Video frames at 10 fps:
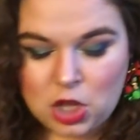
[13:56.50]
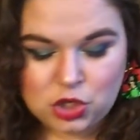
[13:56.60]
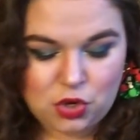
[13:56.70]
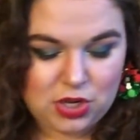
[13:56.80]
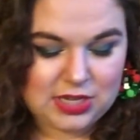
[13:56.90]

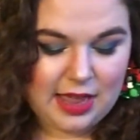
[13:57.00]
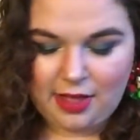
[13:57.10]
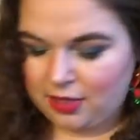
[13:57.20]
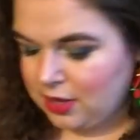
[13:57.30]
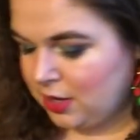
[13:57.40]
So you can
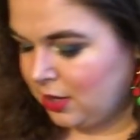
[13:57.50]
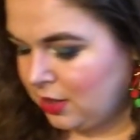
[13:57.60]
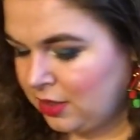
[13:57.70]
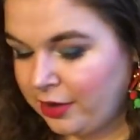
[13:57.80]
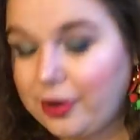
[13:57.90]
tell
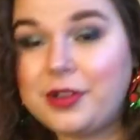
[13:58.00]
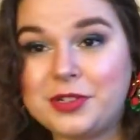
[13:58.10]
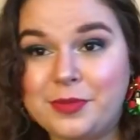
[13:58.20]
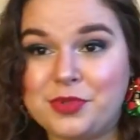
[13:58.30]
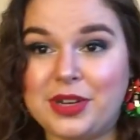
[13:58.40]
there are
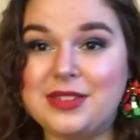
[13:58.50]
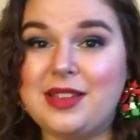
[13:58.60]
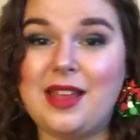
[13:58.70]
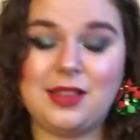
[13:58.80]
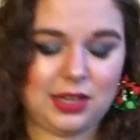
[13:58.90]
some
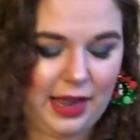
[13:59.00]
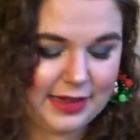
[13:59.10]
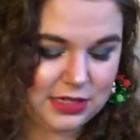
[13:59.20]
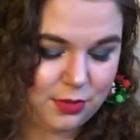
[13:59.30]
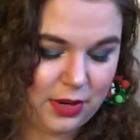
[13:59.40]
trends. And the
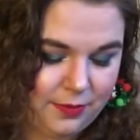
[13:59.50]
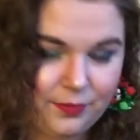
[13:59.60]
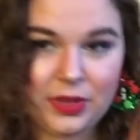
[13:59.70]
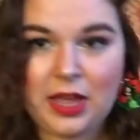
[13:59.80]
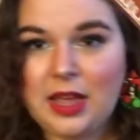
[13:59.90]
last
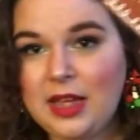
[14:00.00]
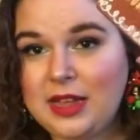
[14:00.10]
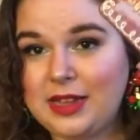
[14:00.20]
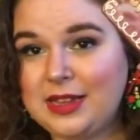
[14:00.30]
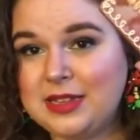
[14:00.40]
one
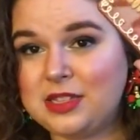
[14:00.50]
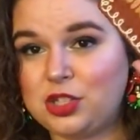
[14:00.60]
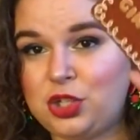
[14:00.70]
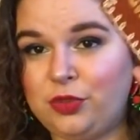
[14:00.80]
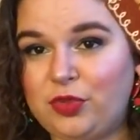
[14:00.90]
is
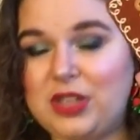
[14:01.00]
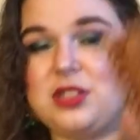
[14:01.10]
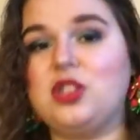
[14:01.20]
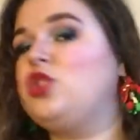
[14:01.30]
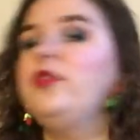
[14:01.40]
Too
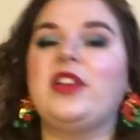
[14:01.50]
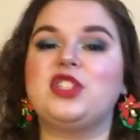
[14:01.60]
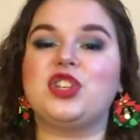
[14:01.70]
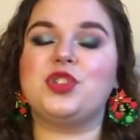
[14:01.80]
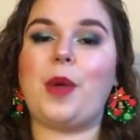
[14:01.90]
Faced. Too
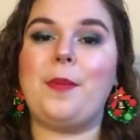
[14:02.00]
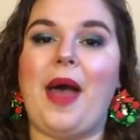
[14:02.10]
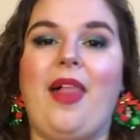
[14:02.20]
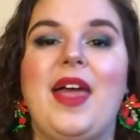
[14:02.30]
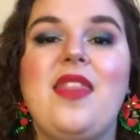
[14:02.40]
Faced Gingerbread
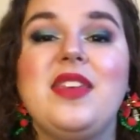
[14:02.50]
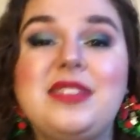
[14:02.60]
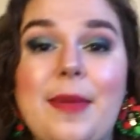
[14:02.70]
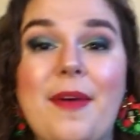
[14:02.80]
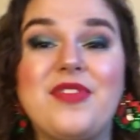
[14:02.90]
Palette.
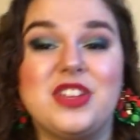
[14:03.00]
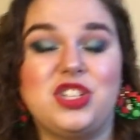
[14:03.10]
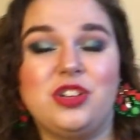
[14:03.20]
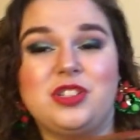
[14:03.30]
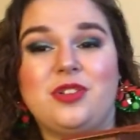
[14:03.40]
This came out this year,